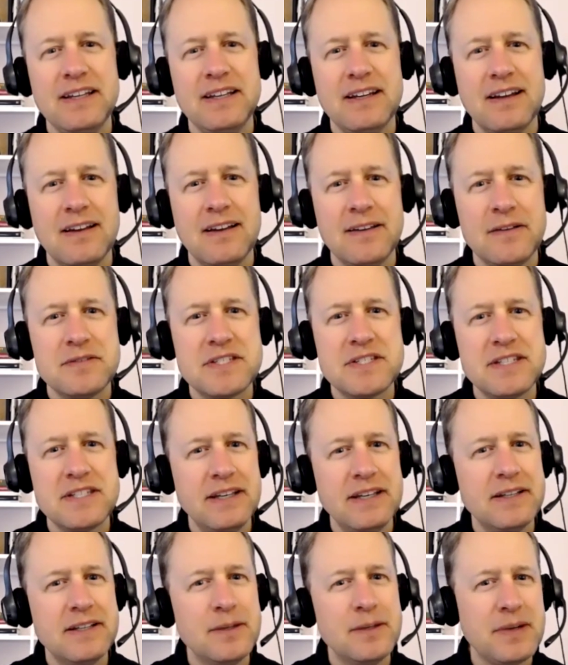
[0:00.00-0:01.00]
I love
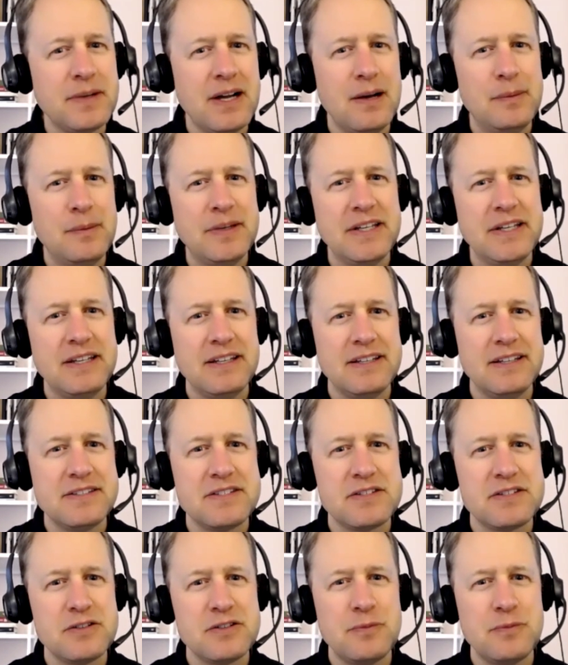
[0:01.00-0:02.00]
stand-up comedy. And
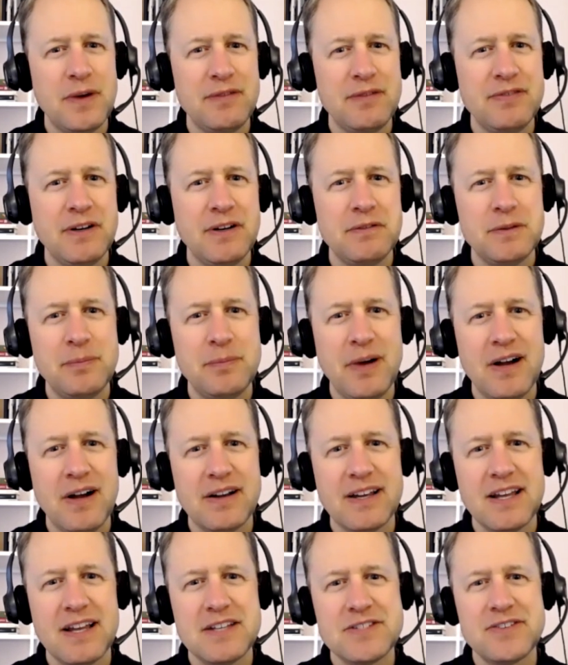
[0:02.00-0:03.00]
so my favorite
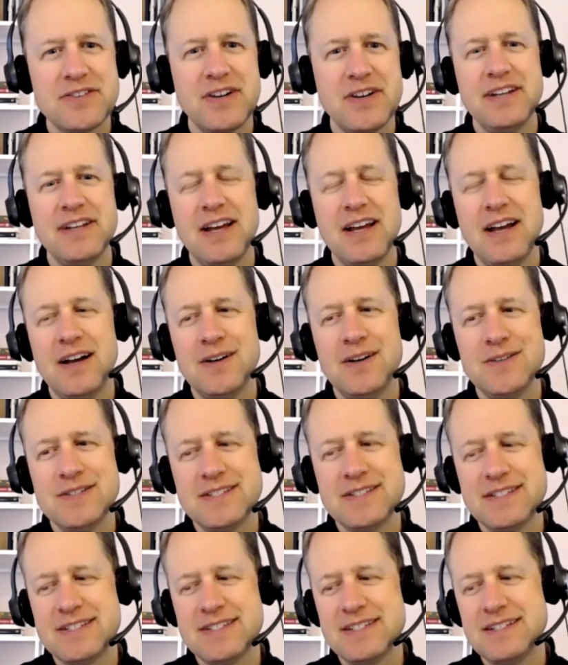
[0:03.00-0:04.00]
podcast right now
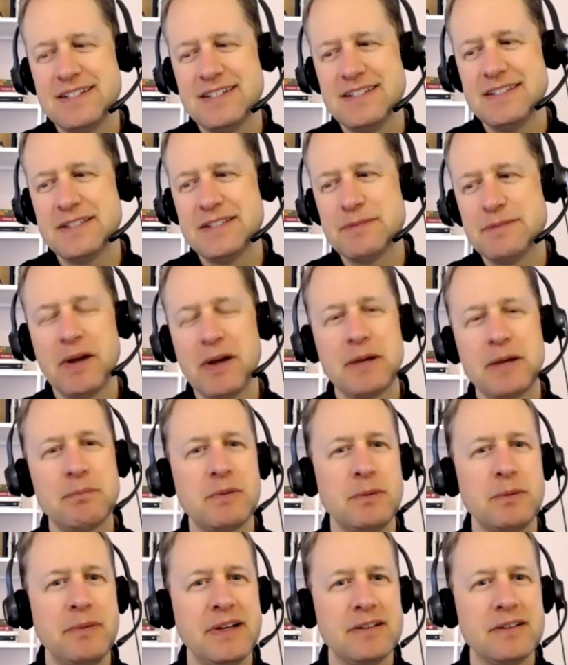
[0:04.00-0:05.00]
is this Mike
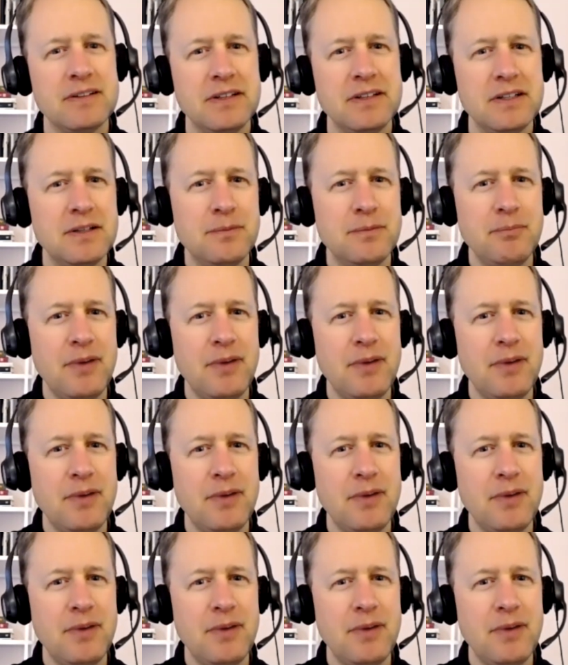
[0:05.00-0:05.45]
Birbiglia